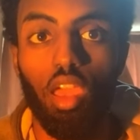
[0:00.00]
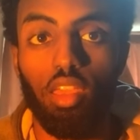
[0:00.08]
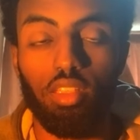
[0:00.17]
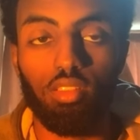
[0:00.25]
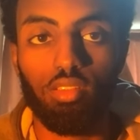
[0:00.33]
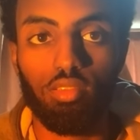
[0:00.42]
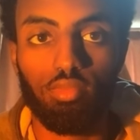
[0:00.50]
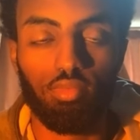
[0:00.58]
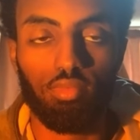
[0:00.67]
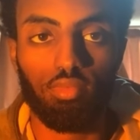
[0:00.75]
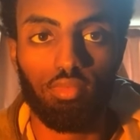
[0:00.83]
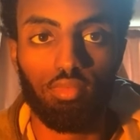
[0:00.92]
A,
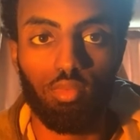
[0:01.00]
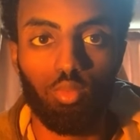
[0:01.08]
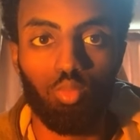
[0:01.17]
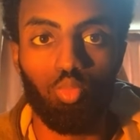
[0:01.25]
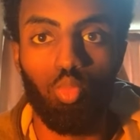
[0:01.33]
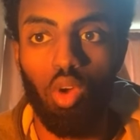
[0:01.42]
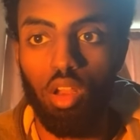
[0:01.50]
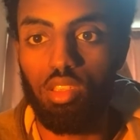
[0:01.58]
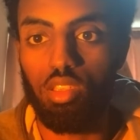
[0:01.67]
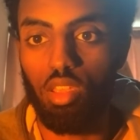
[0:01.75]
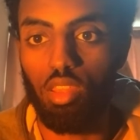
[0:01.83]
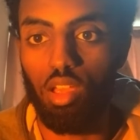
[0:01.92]
what
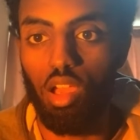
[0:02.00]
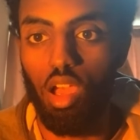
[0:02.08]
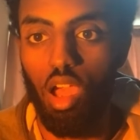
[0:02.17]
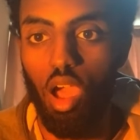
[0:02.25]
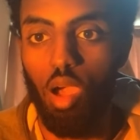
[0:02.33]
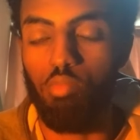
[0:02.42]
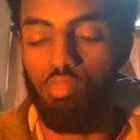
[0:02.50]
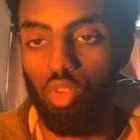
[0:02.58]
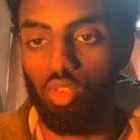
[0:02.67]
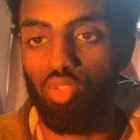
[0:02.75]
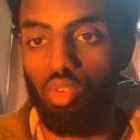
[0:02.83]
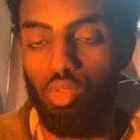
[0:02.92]
is it that I'm
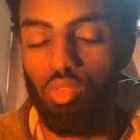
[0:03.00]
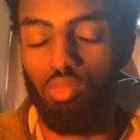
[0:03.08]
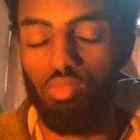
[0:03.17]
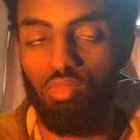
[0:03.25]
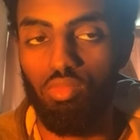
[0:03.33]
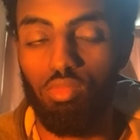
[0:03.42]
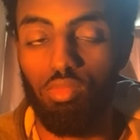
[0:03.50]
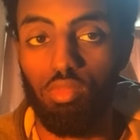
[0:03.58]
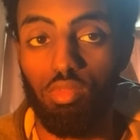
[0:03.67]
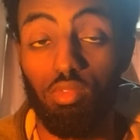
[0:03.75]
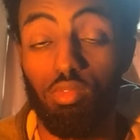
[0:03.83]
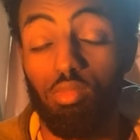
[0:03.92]
not doing?
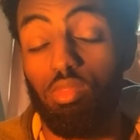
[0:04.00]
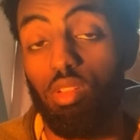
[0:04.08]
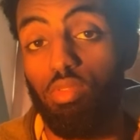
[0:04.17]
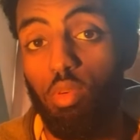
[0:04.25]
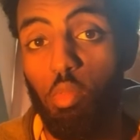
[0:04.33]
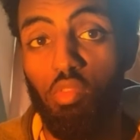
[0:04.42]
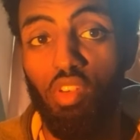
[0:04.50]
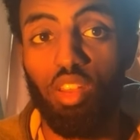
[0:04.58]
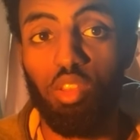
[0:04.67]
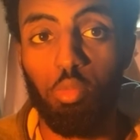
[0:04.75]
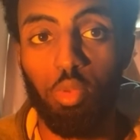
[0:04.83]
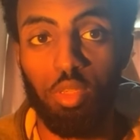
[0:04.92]
And from a
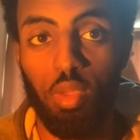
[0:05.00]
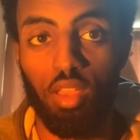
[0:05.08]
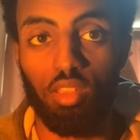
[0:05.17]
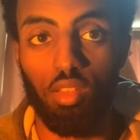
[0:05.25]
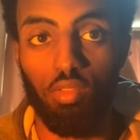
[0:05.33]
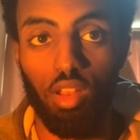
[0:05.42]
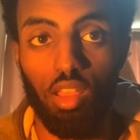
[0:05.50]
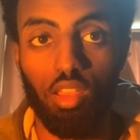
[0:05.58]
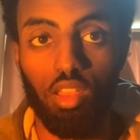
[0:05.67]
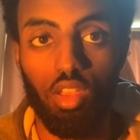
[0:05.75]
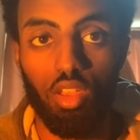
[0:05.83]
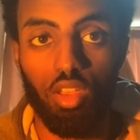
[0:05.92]
value perspective, like
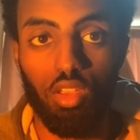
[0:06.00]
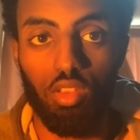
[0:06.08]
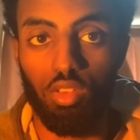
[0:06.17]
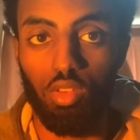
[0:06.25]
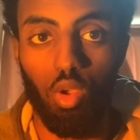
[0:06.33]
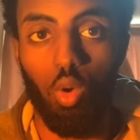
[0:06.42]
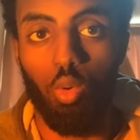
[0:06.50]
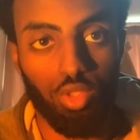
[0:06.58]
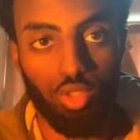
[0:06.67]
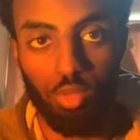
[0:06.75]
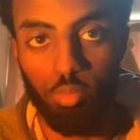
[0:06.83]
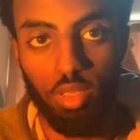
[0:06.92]
you always
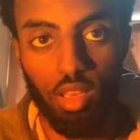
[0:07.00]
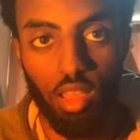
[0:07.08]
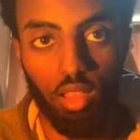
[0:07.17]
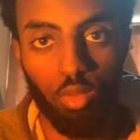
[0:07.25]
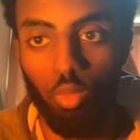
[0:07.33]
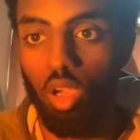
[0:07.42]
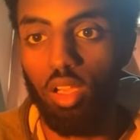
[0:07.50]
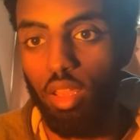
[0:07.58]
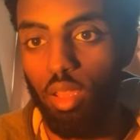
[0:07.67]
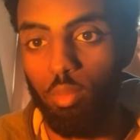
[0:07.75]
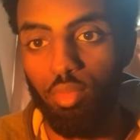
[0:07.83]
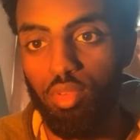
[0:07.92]
should be like, what can
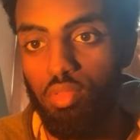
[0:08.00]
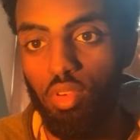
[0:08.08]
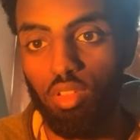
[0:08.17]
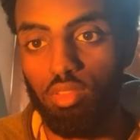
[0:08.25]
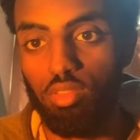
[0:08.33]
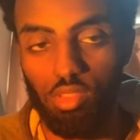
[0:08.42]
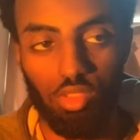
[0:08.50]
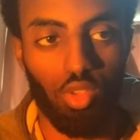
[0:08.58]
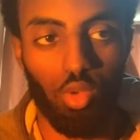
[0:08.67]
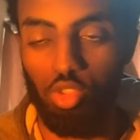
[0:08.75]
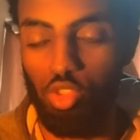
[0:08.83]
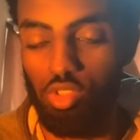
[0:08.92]
I improve on? There's
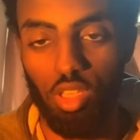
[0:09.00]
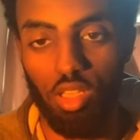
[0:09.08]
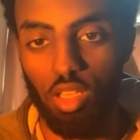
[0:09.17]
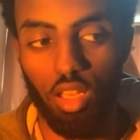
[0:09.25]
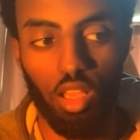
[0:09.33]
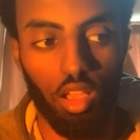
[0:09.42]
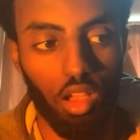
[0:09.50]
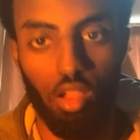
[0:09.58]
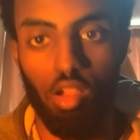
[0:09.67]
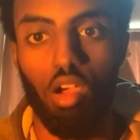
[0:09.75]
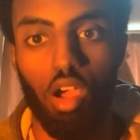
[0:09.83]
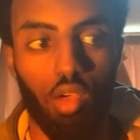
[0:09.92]
no such thing like I
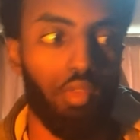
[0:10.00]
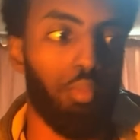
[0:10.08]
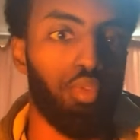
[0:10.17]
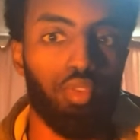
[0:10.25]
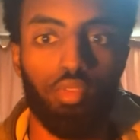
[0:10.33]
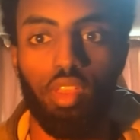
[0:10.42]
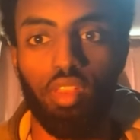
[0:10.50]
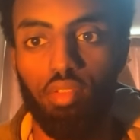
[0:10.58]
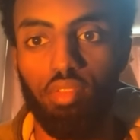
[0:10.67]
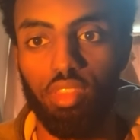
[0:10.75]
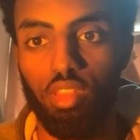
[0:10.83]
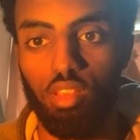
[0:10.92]
can't have improved on
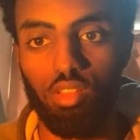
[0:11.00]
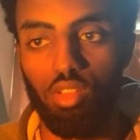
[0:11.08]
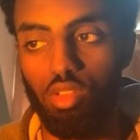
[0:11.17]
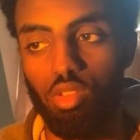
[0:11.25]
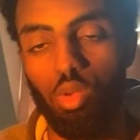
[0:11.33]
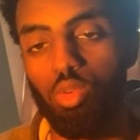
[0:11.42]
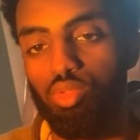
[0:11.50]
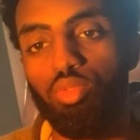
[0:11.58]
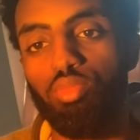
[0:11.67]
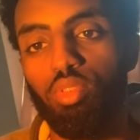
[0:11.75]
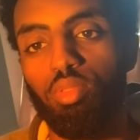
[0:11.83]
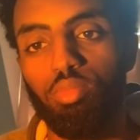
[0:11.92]
everything. There's always
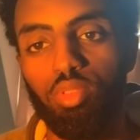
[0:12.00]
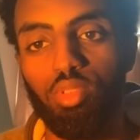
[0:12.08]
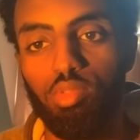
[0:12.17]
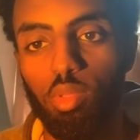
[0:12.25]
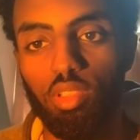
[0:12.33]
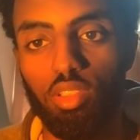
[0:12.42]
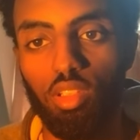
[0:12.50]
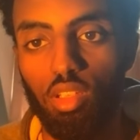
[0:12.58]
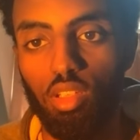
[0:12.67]
room for improvement.